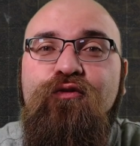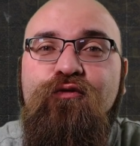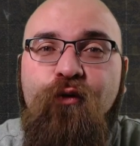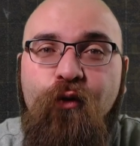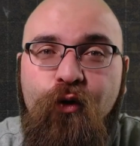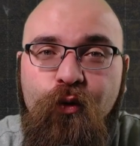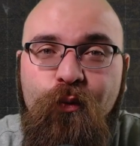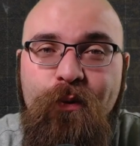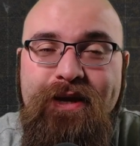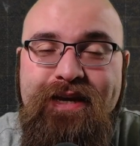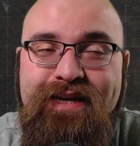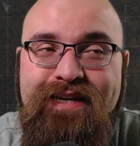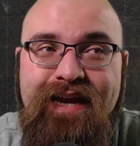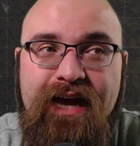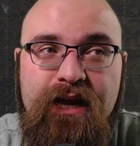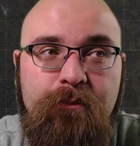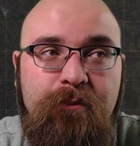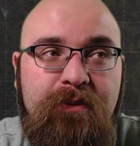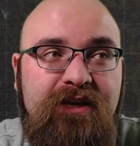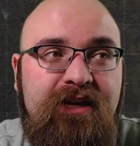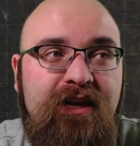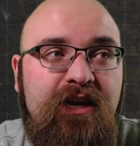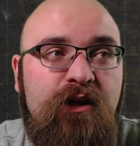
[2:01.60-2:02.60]
for Week
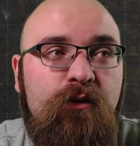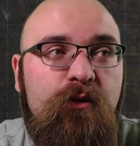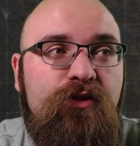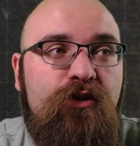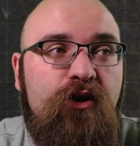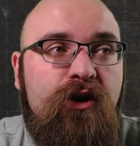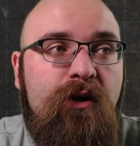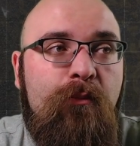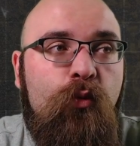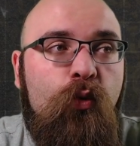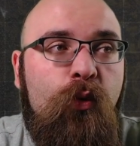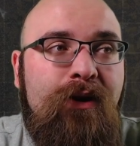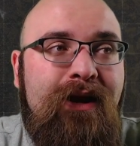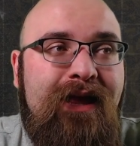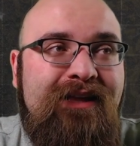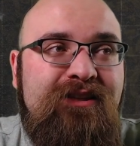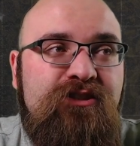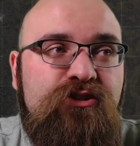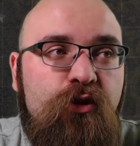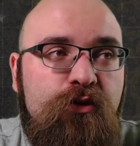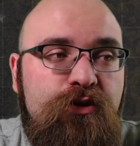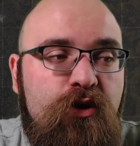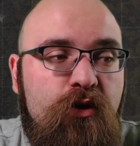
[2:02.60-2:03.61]
9, beginning with our number one,
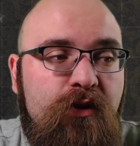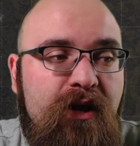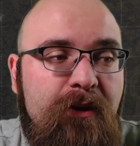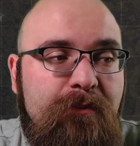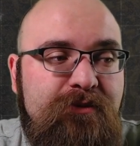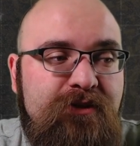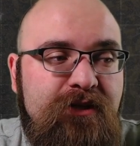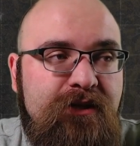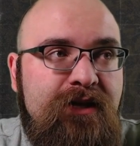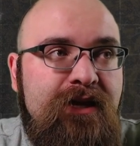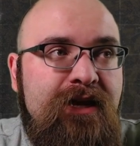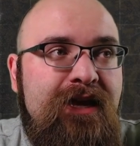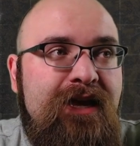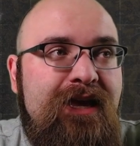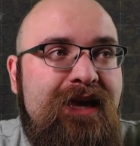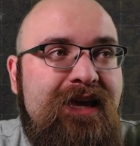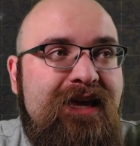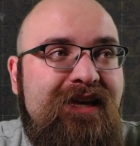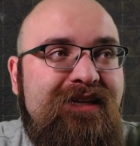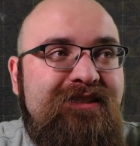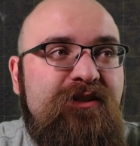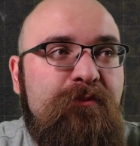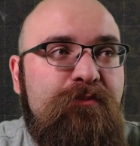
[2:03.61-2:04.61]
Antonio Gibson.
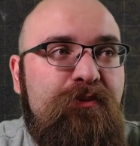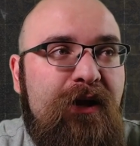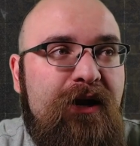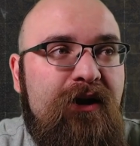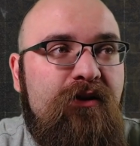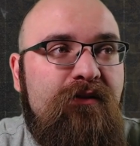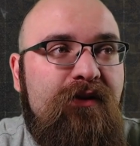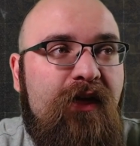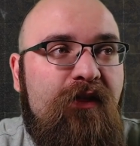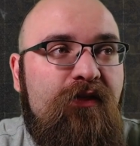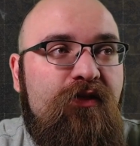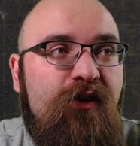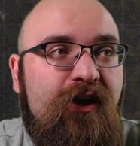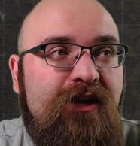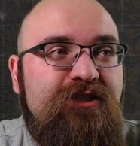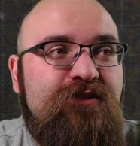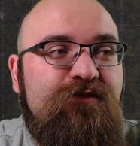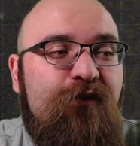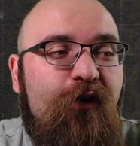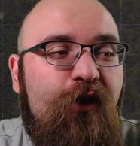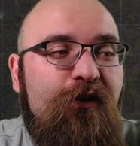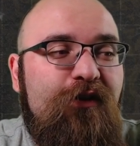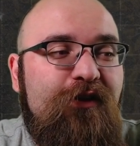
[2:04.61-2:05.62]
He is a player that thus
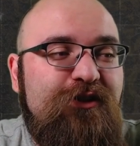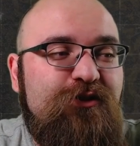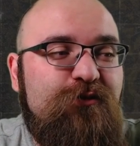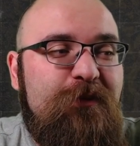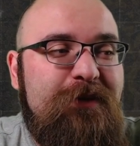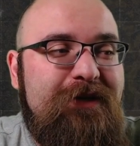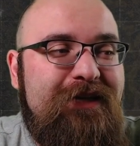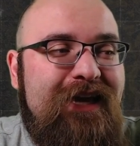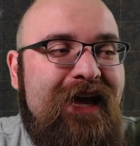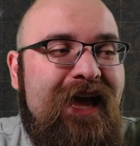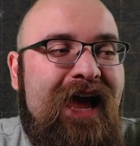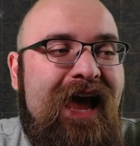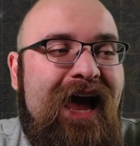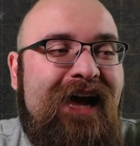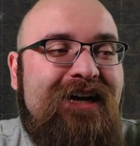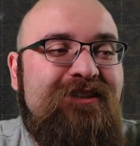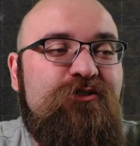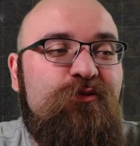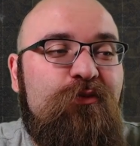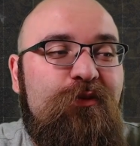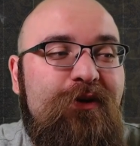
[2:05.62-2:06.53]
far this week has